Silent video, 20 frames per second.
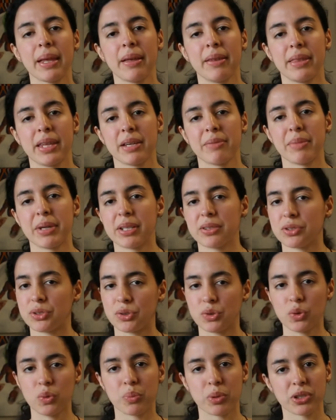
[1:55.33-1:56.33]
They've made it
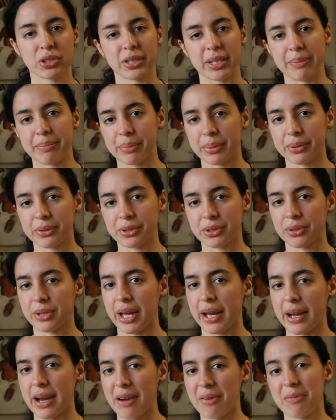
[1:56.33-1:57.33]
super simple so
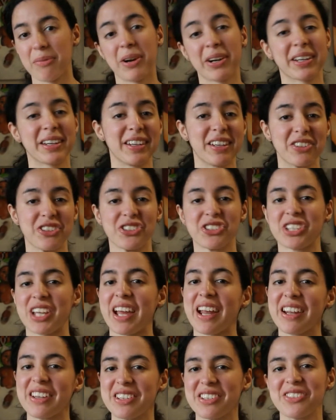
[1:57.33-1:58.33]
that everyone can
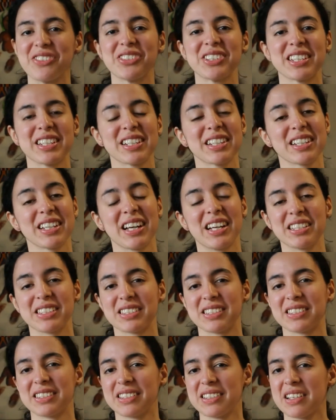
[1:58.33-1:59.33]
understand how to use it
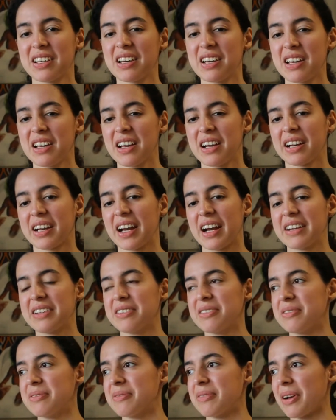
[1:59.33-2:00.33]
as kind
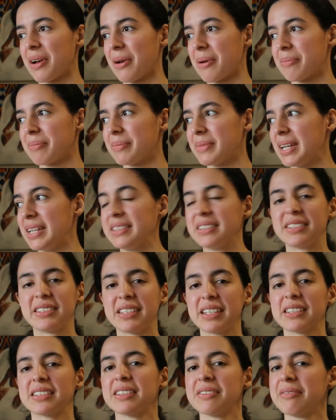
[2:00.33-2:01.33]
of
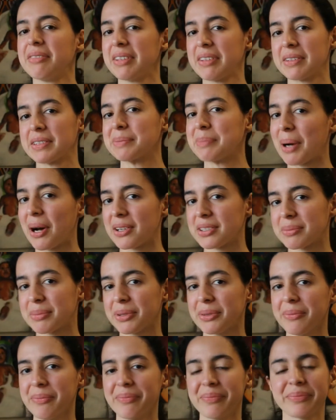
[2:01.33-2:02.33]
instinctively as
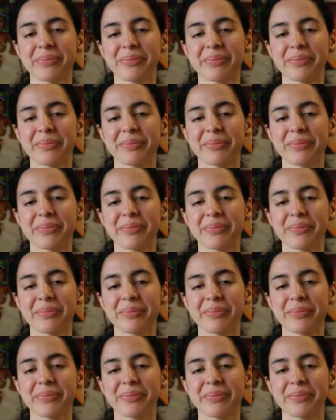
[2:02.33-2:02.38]
possible.